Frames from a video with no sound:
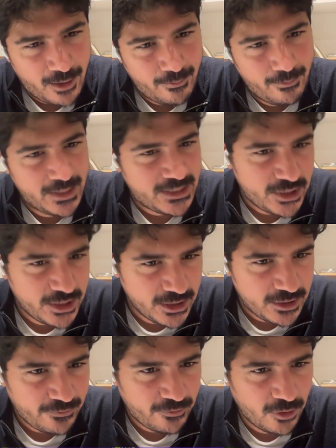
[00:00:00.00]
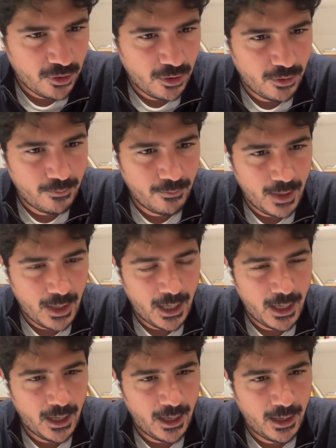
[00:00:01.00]
messages from
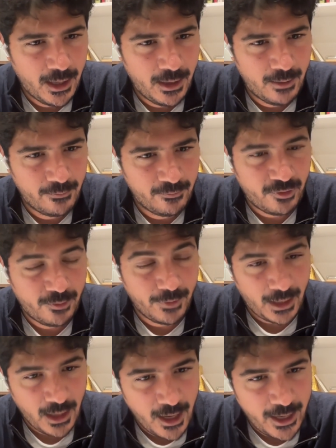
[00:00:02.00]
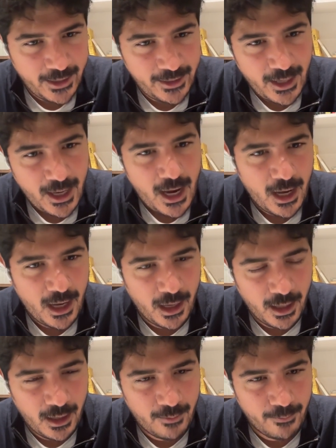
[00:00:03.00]
a client.
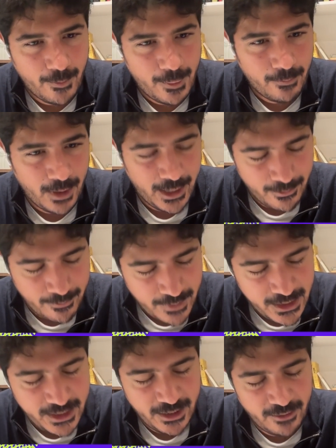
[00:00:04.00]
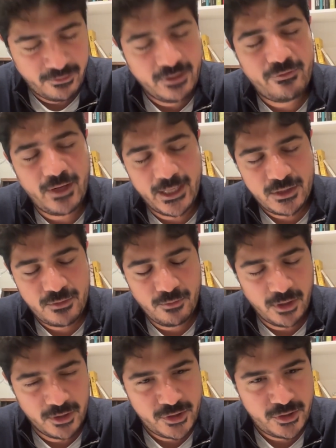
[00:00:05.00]
My immediate reflex
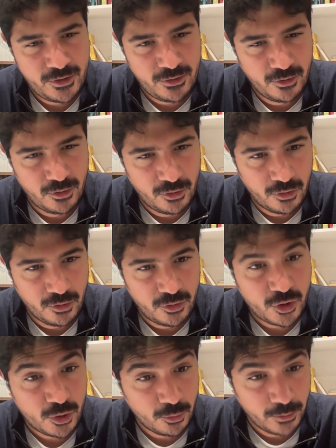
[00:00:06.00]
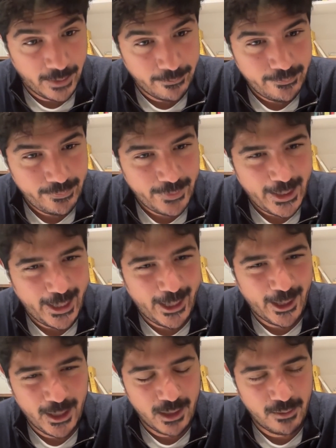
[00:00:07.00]
was to call them.
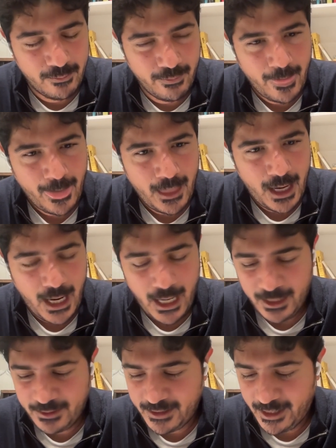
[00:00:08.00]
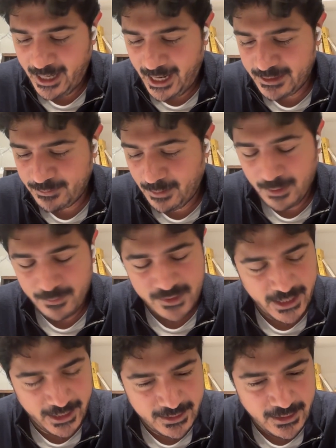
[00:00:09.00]
As my mum
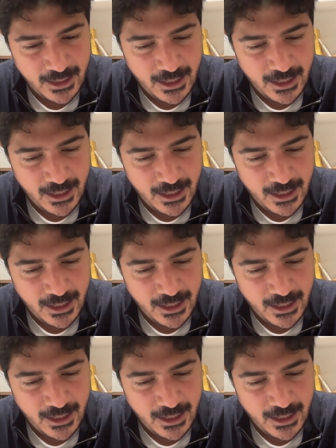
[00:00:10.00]
said,